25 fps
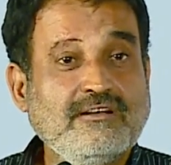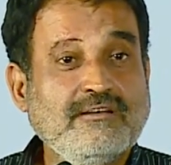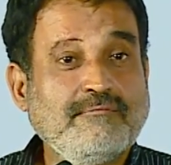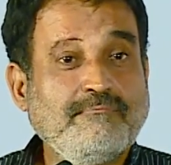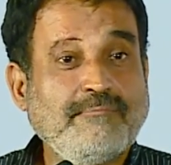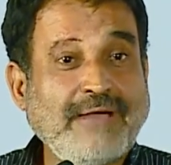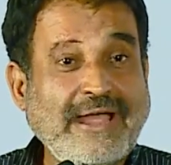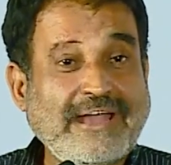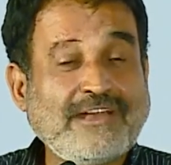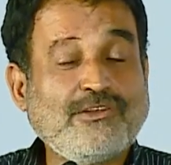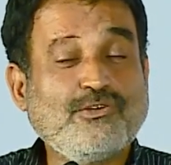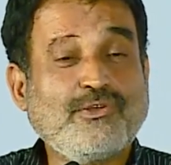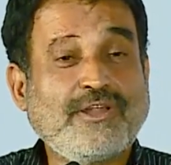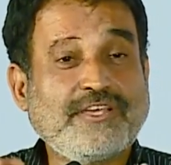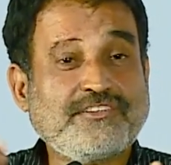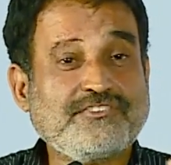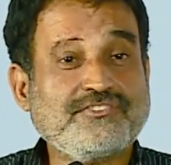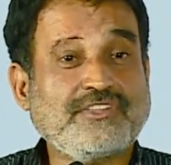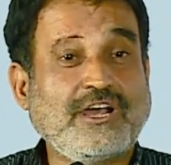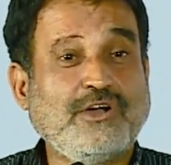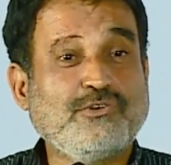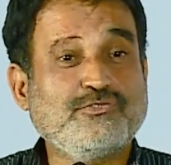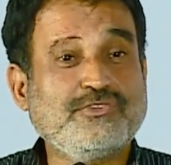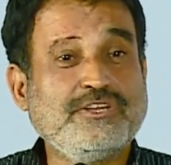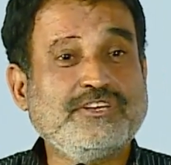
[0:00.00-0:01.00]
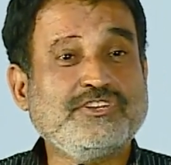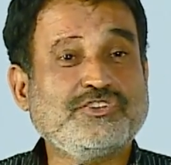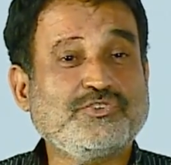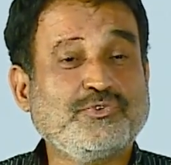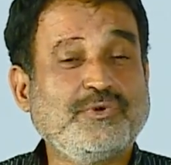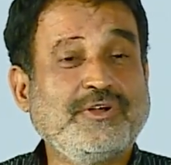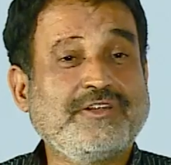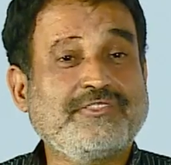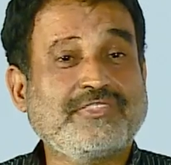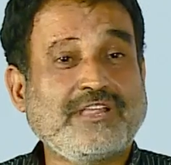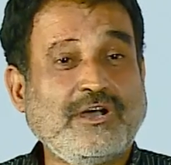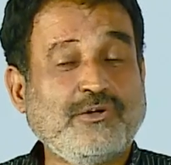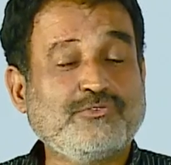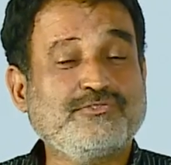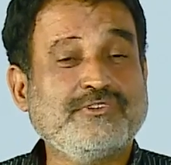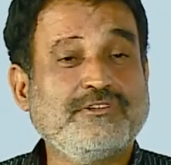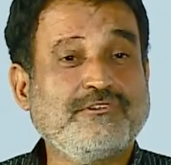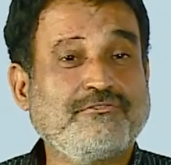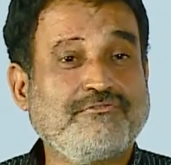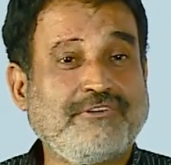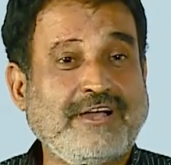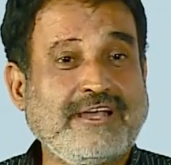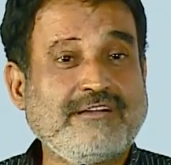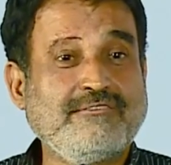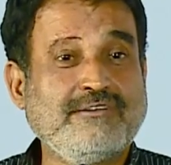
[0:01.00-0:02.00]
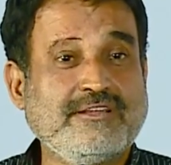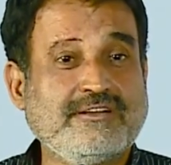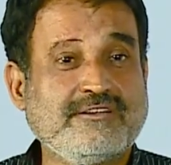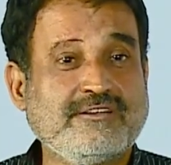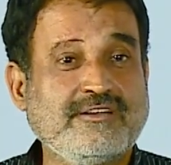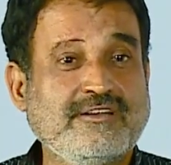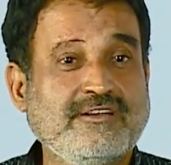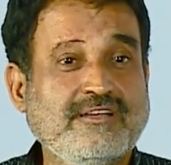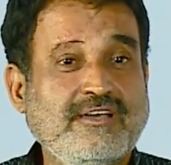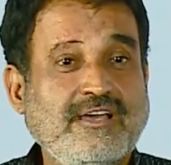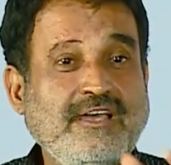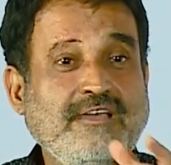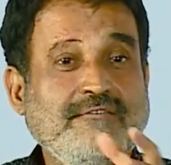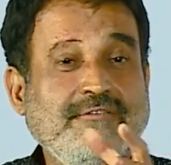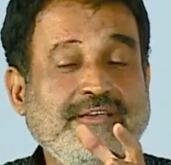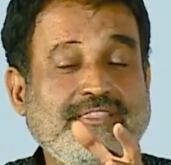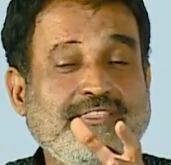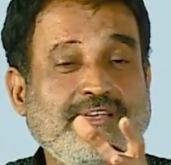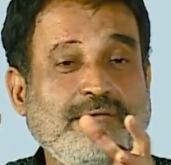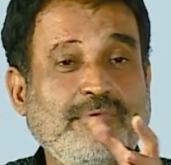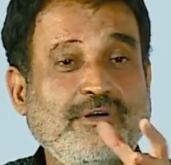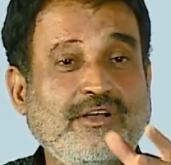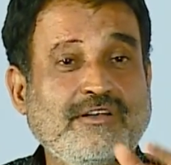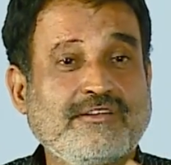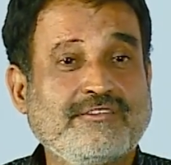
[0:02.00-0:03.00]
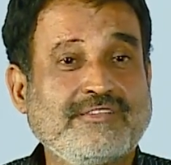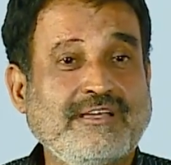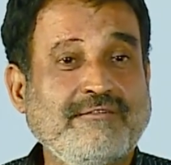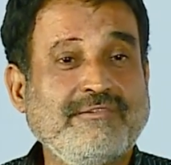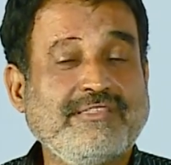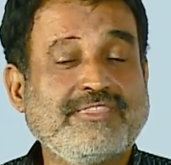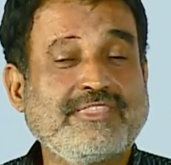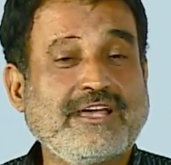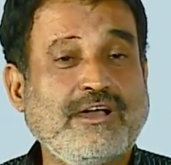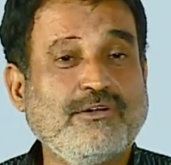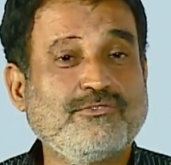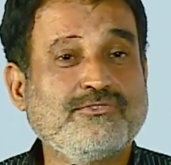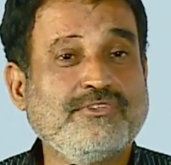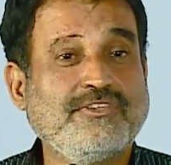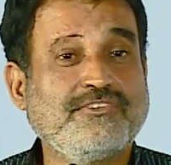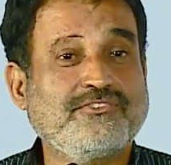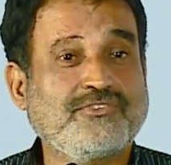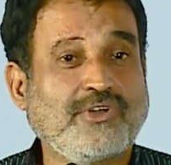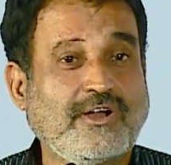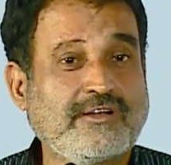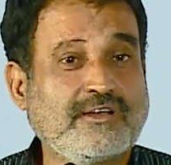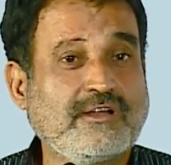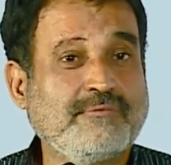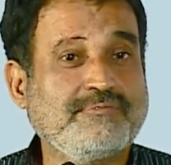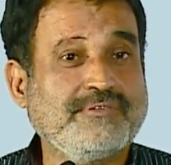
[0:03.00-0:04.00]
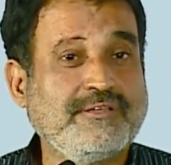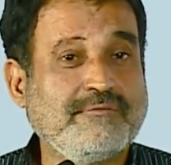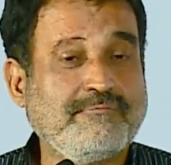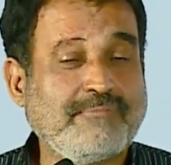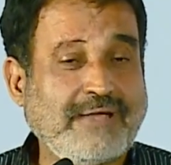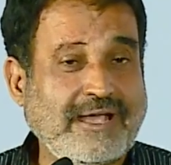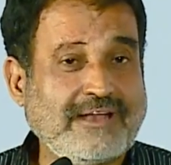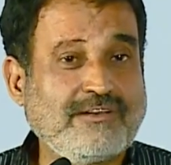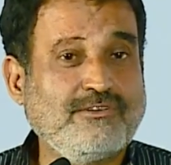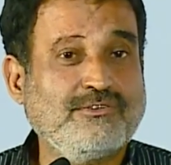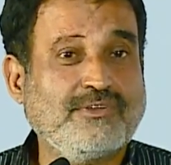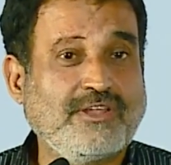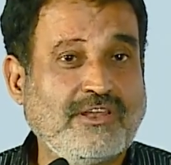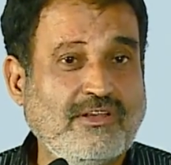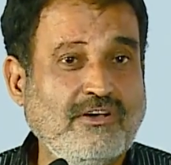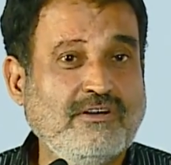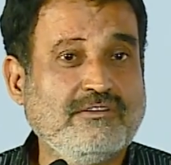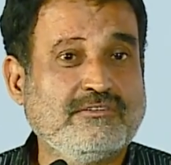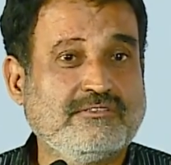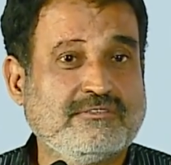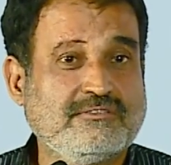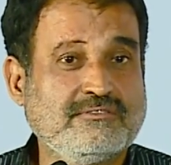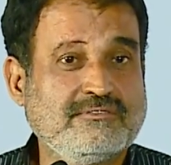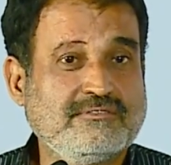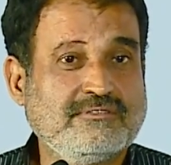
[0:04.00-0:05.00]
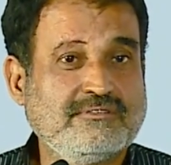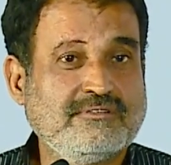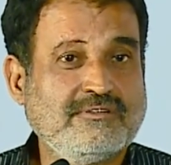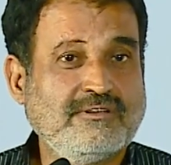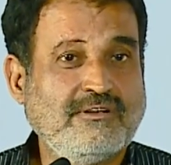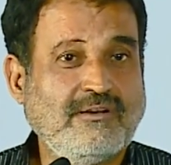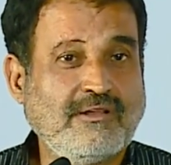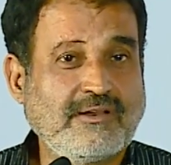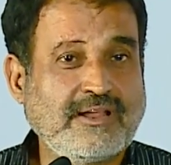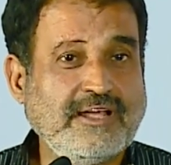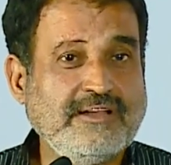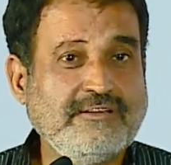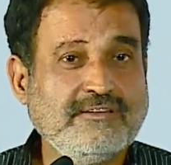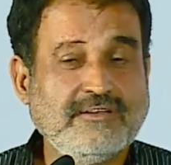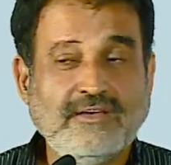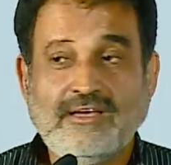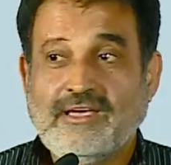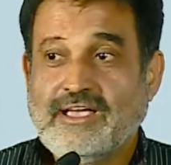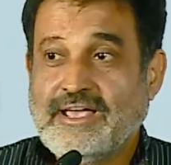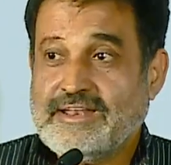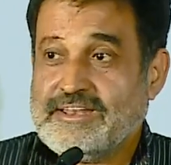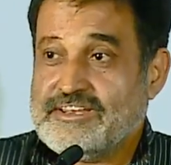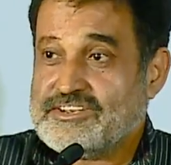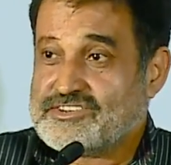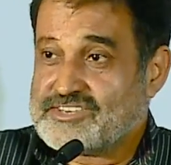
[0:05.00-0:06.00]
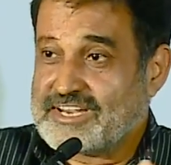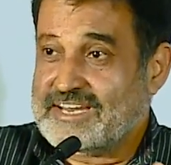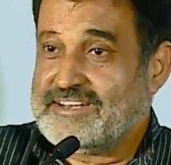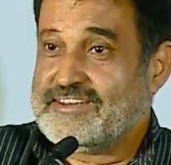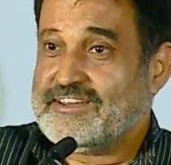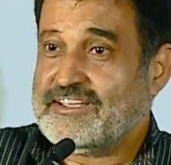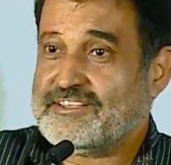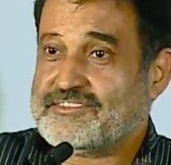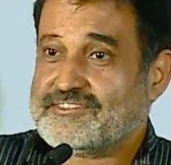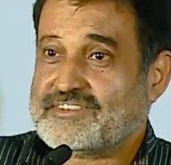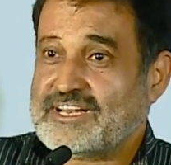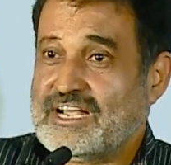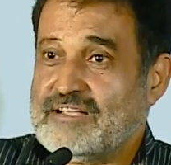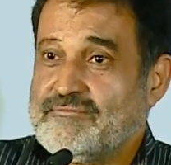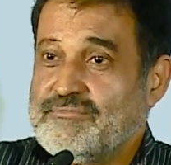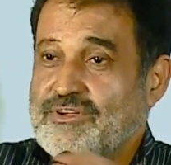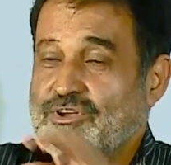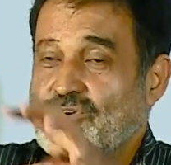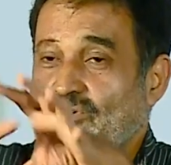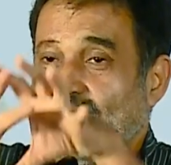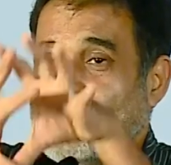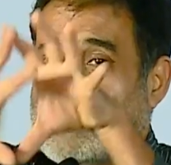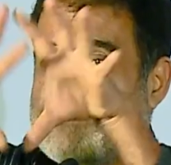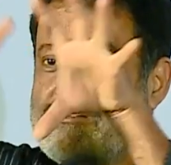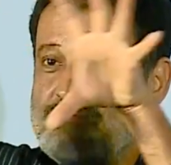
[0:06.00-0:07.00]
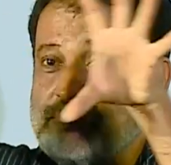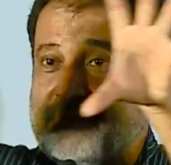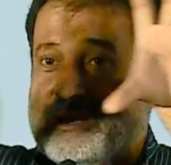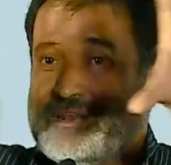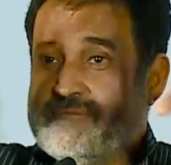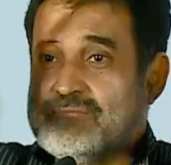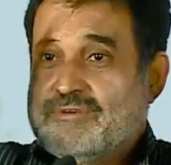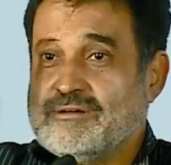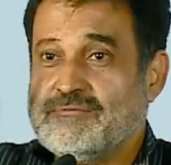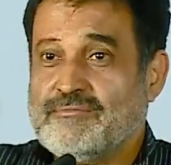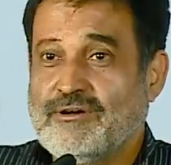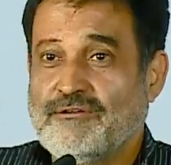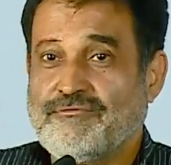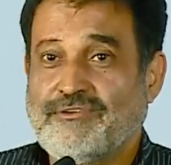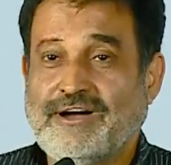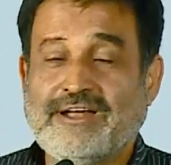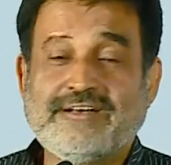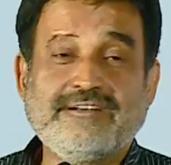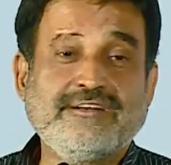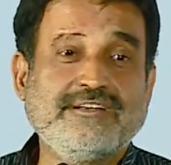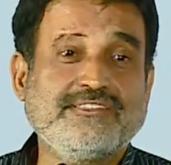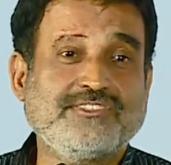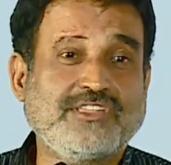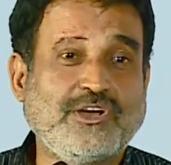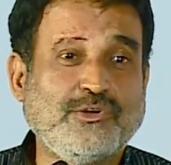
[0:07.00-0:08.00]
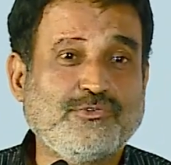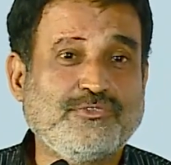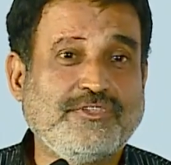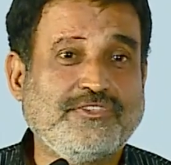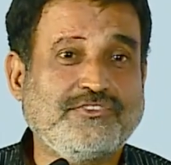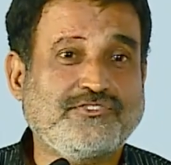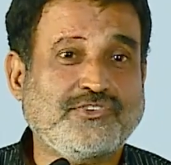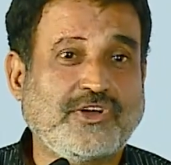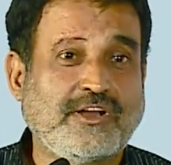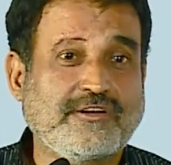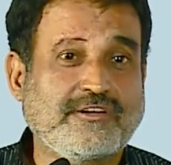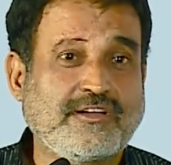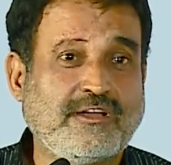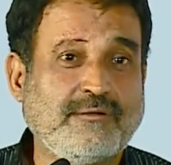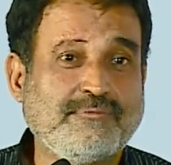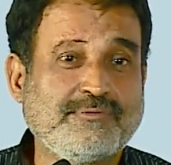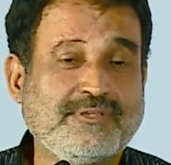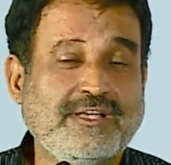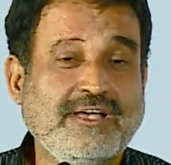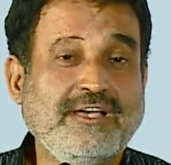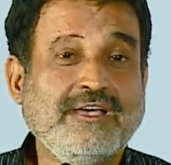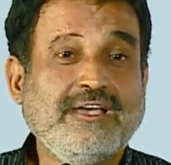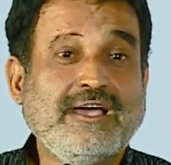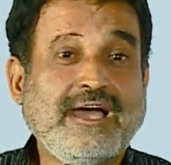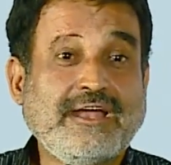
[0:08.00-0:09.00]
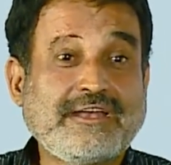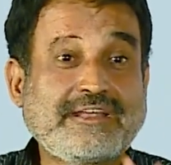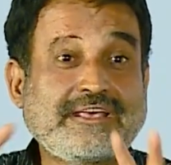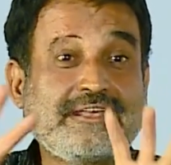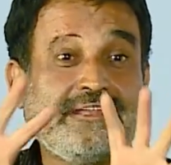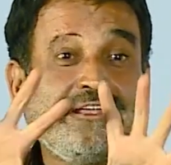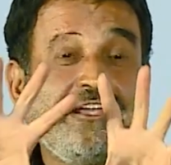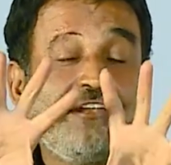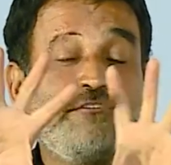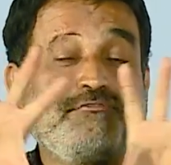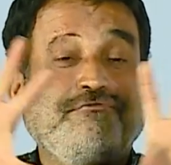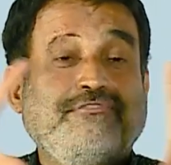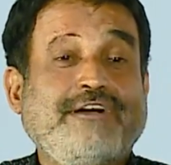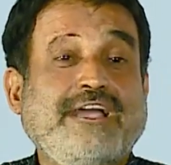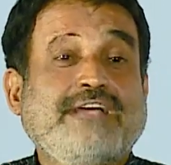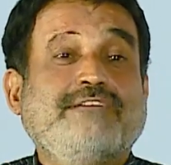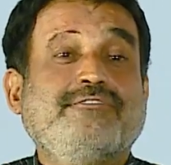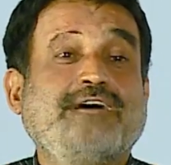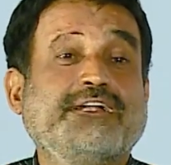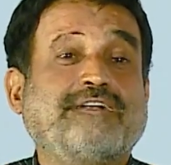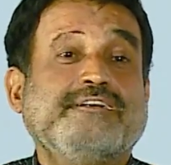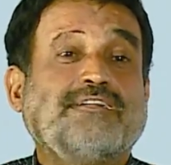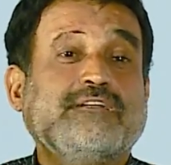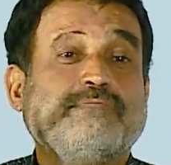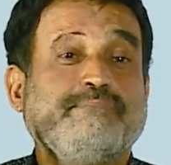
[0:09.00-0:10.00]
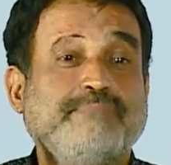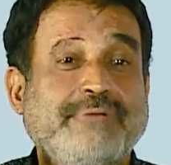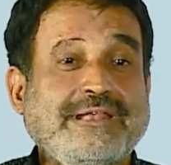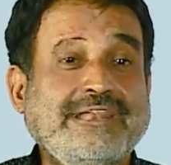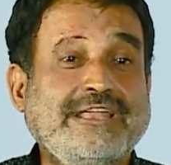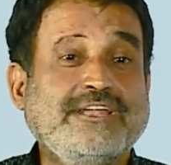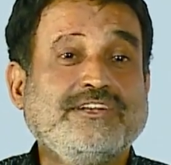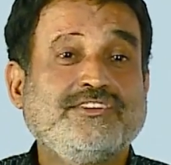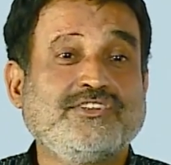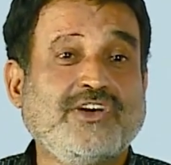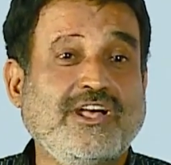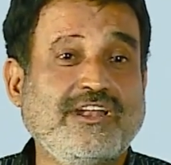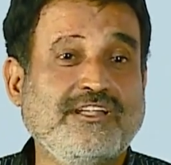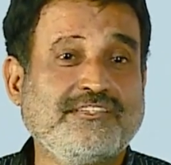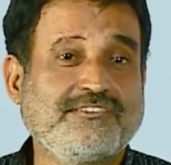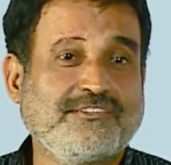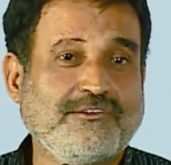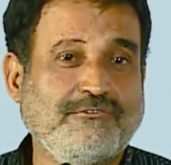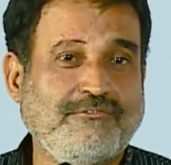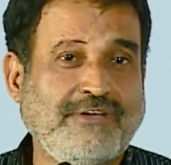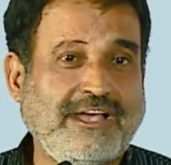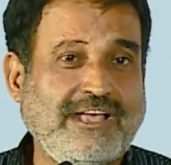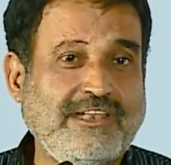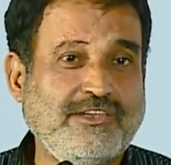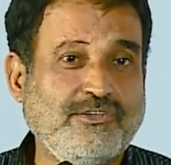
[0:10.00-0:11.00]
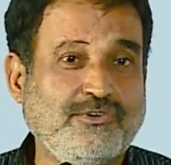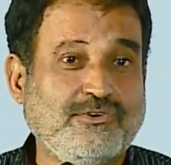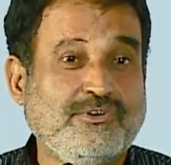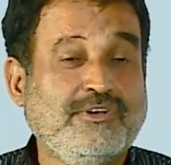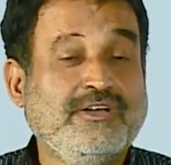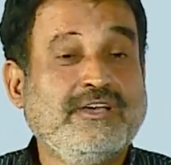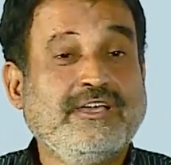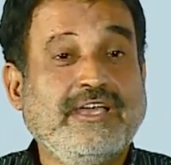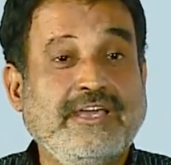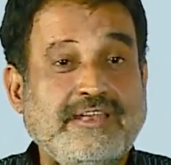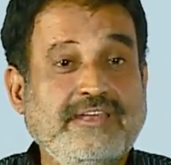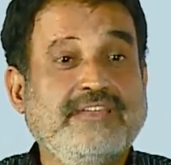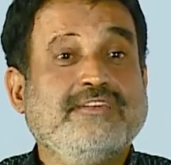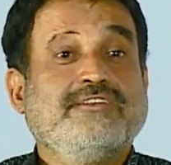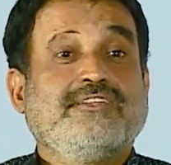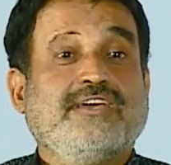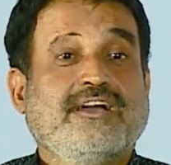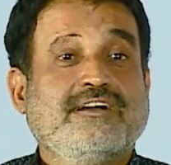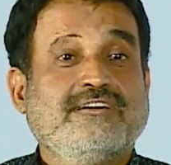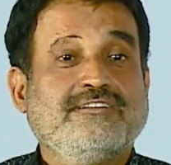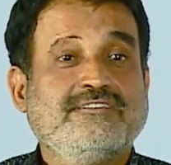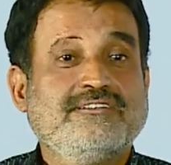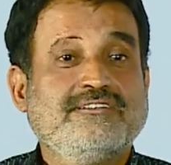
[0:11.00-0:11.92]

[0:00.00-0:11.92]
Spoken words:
Bangalore has 1,200, 1,500 with about 7,000 startups in Bangalore alone. All right? And in 10 years' time, we're going to have a minimum of 100,000 startups and create $500 billion of value in India.